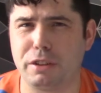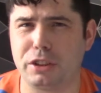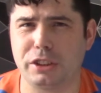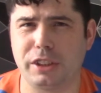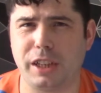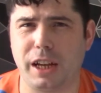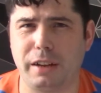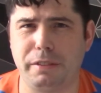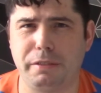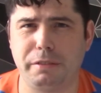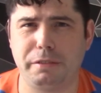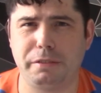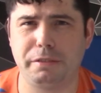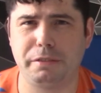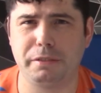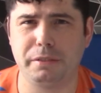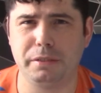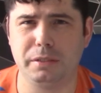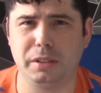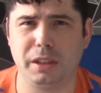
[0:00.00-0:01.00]
half,
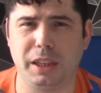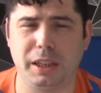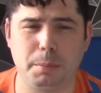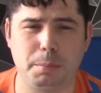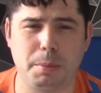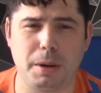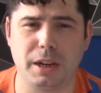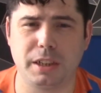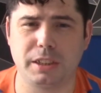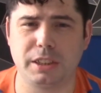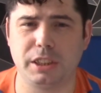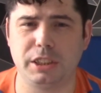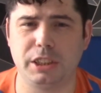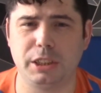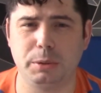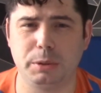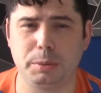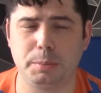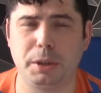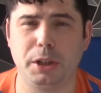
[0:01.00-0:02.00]
like Barisic, he
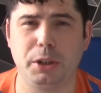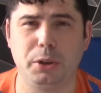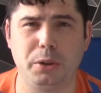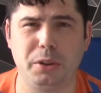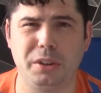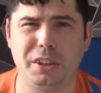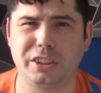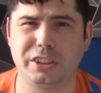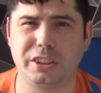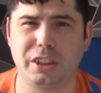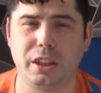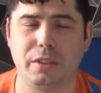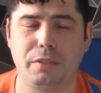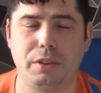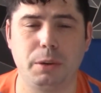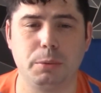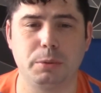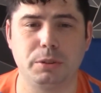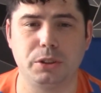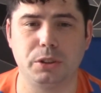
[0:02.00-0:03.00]
was pretty good and his delivery
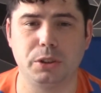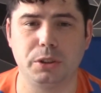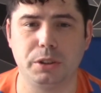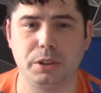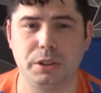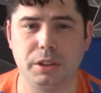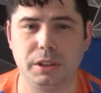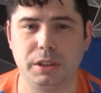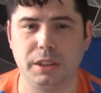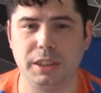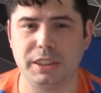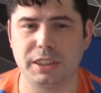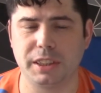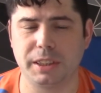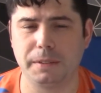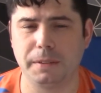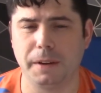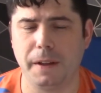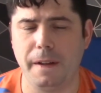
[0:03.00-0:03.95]
was decent.